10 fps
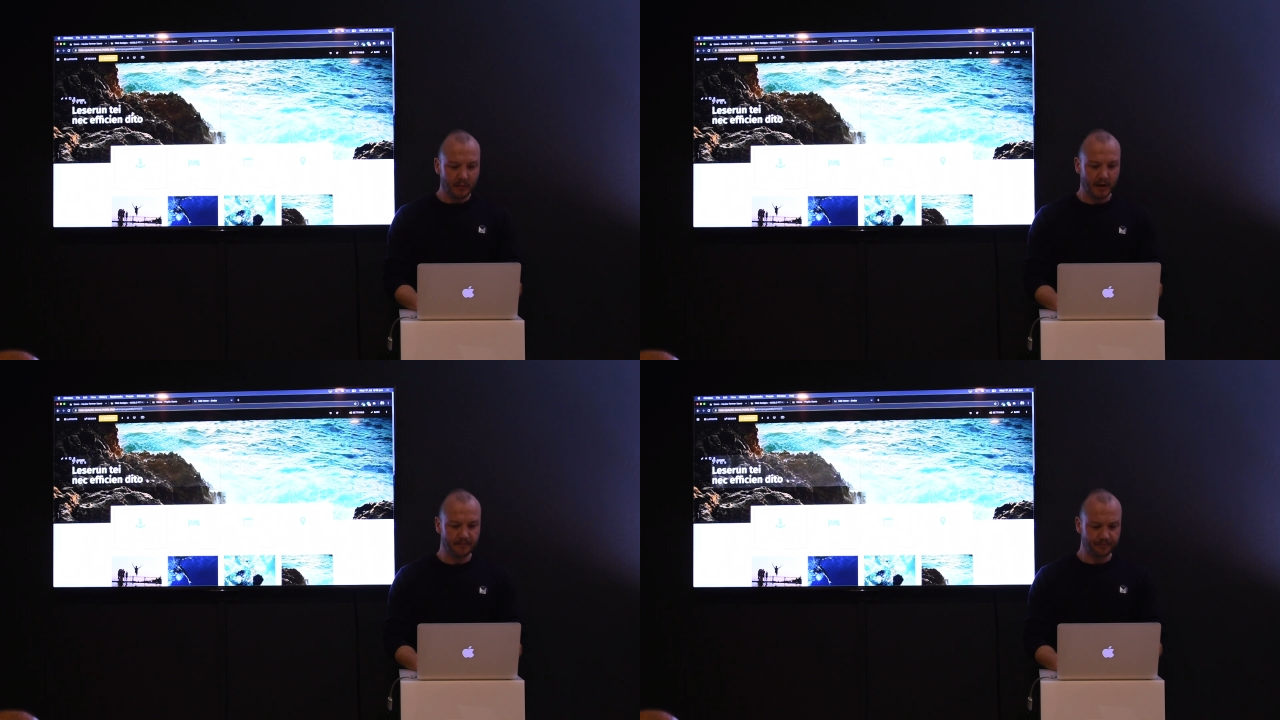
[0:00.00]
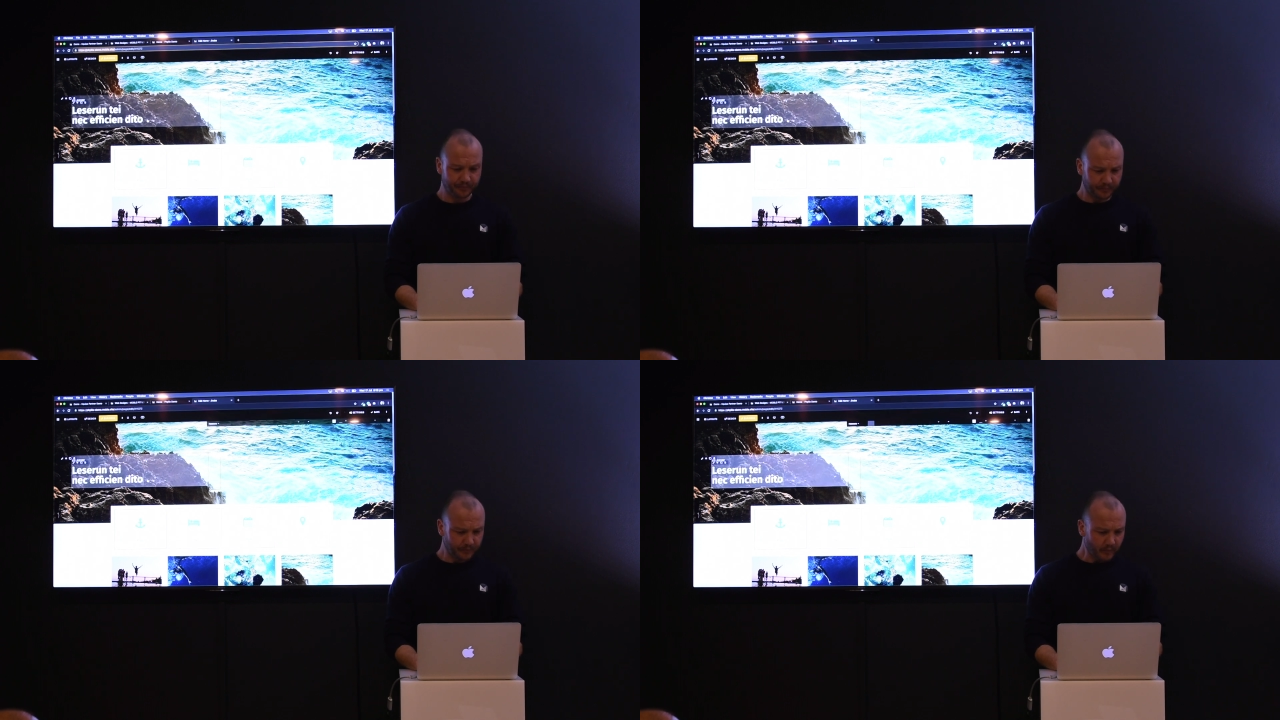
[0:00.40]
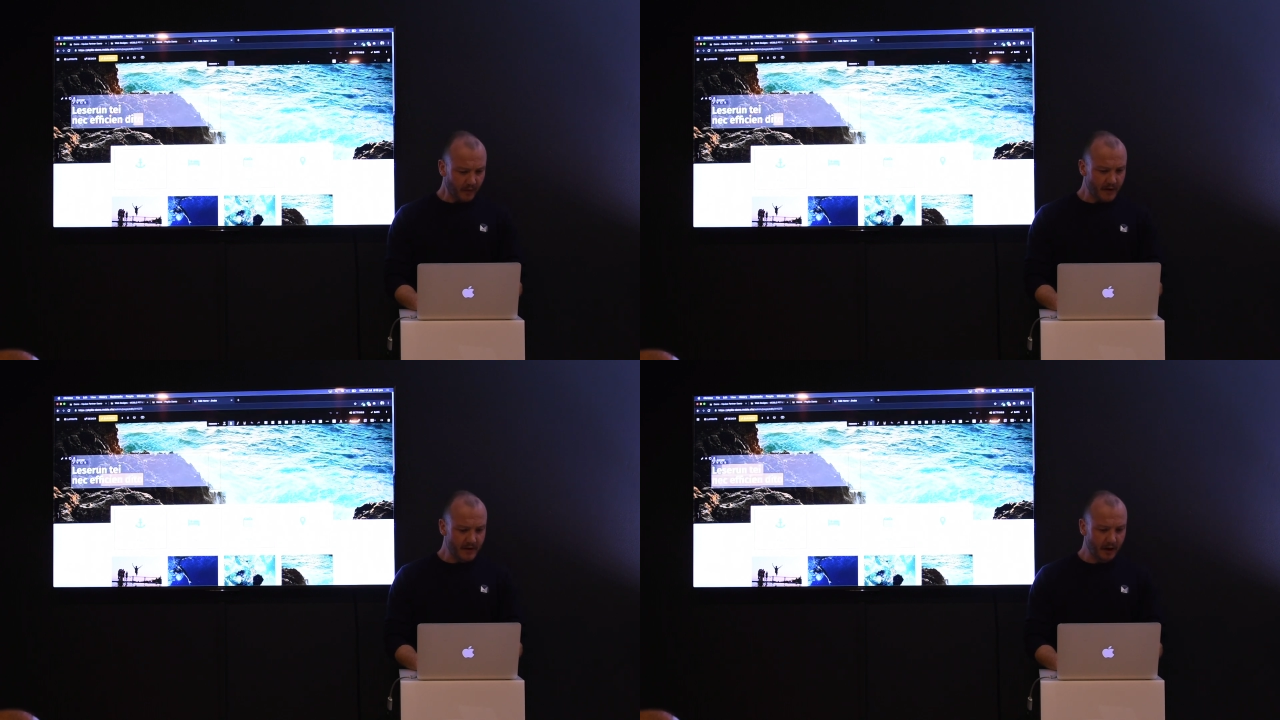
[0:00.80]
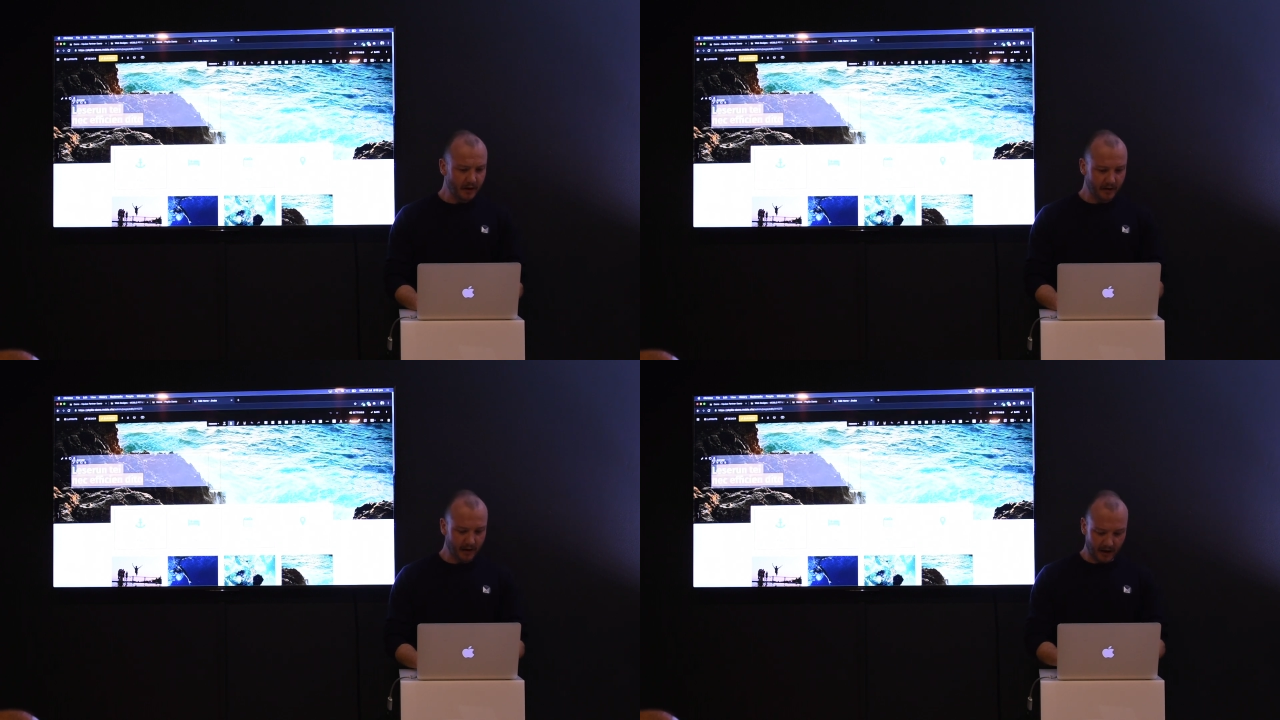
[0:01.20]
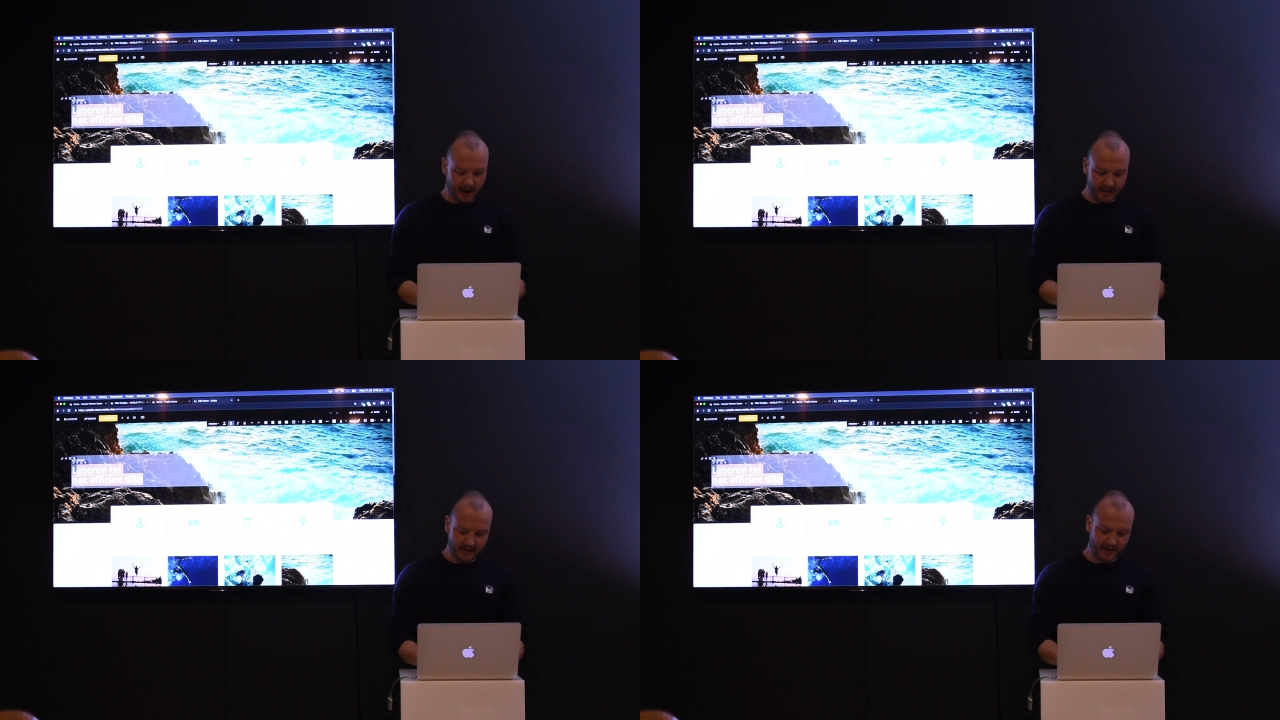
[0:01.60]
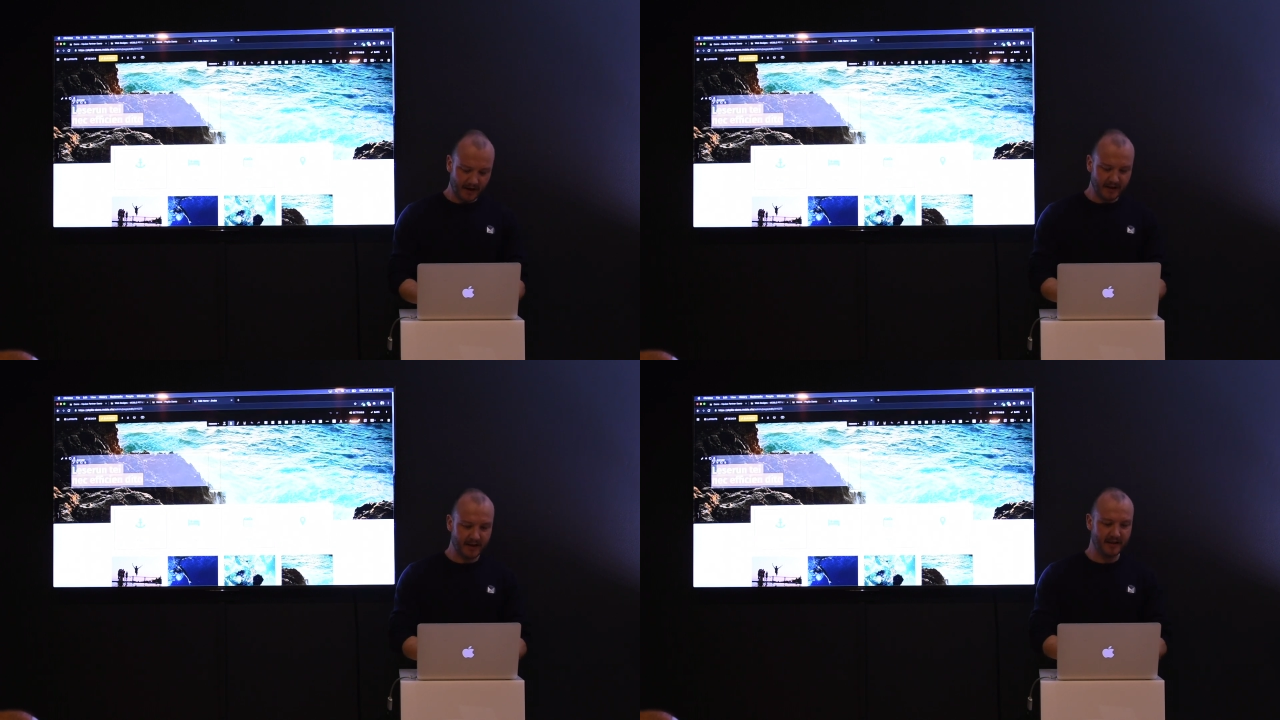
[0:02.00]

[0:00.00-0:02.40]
But so, and